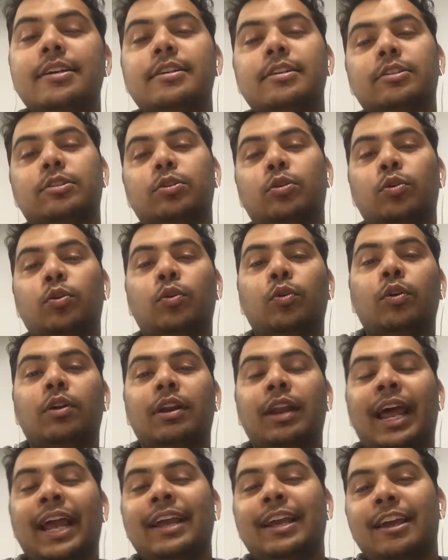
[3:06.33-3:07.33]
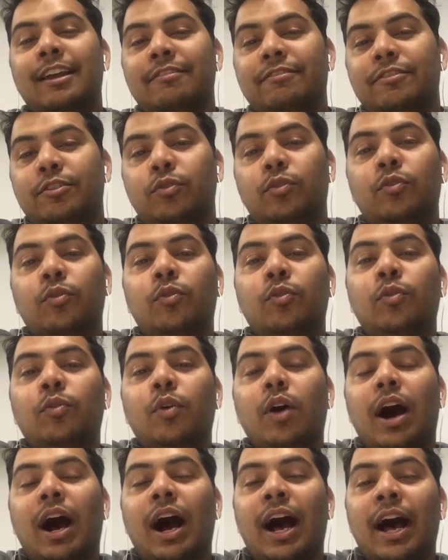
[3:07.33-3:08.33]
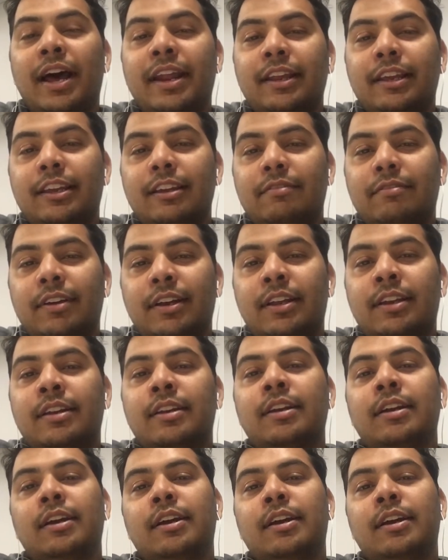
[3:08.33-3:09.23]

So like if you are given